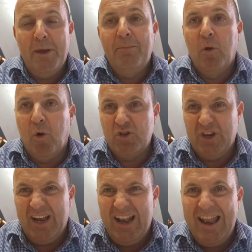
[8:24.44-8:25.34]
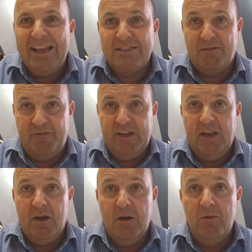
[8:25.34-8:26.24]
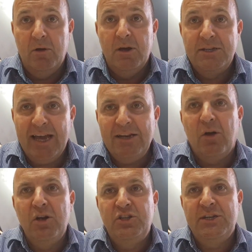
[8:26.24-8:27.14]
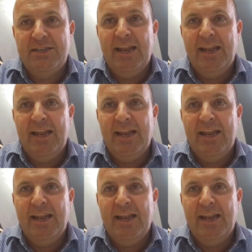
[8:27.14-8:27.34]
people are watching less video, technology has